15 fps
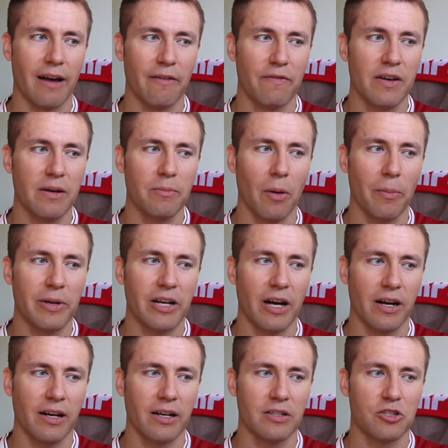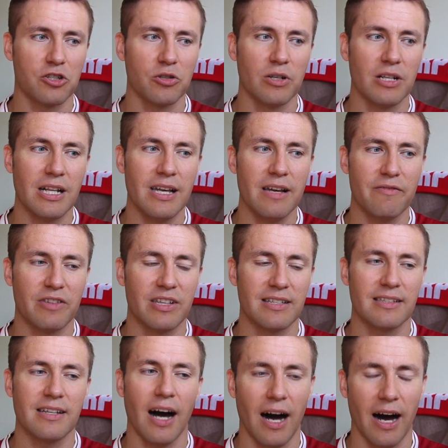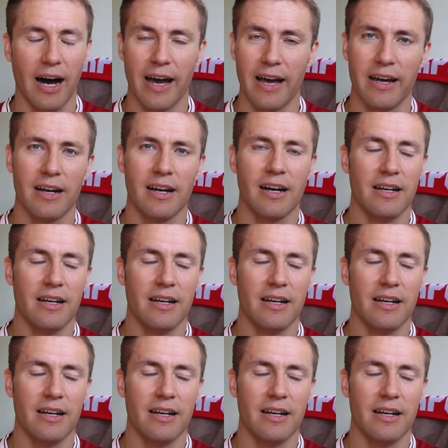I think Bobby Duncan should leave this guy,